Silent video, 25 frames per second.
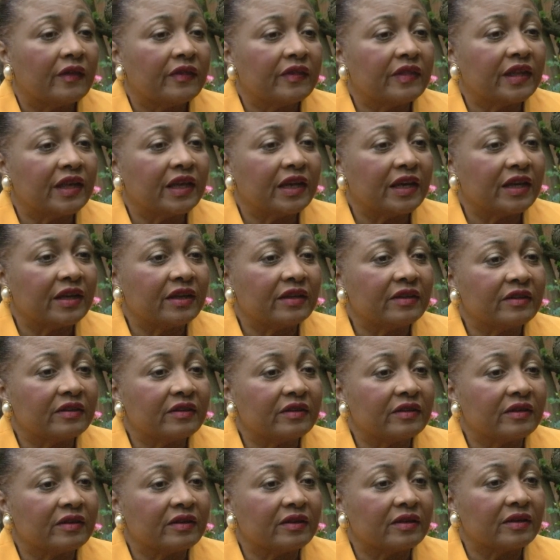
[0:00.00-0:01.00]

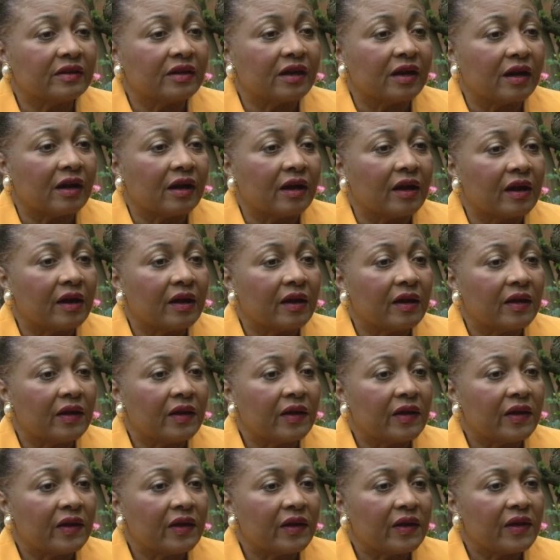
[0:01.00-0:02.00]
Then
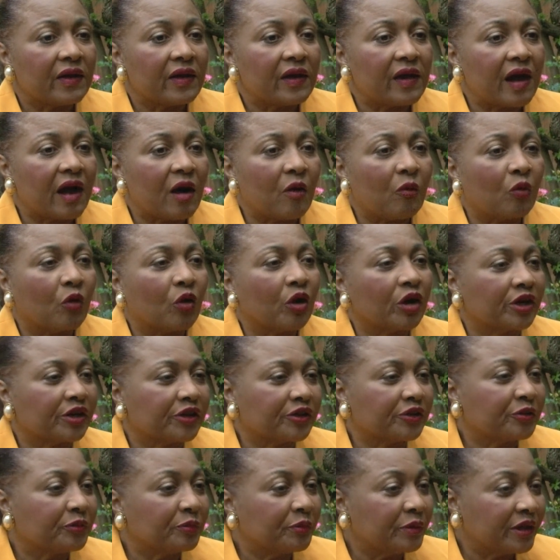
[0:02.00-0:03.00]
I
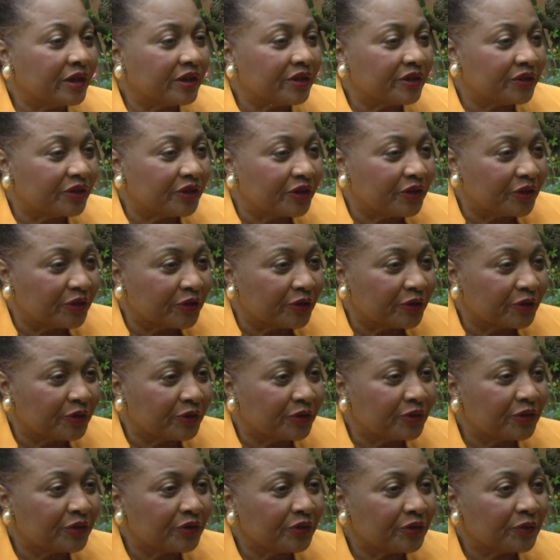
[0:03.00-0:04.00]
wanted to be a
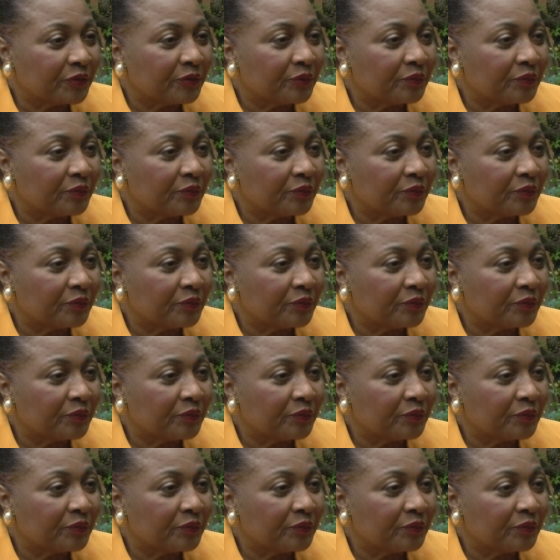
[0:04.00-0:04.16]
nurse.